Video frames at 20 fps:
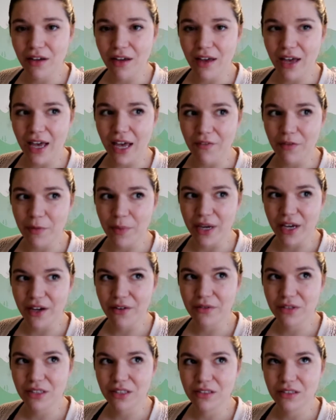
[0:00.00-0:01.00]
half a
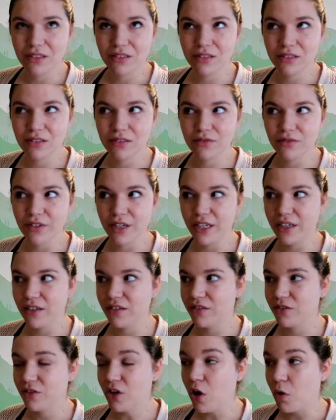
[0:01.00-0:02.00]
pound,
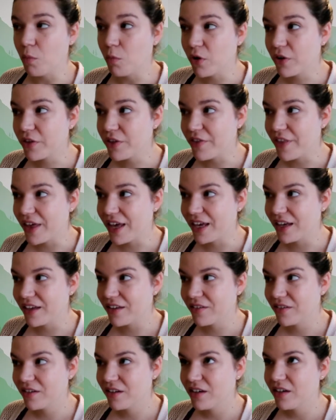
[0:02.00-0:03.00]
right? No, more than
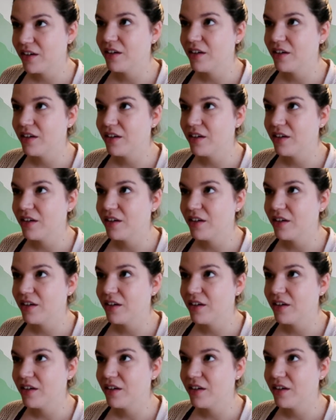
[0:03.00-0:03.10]
that.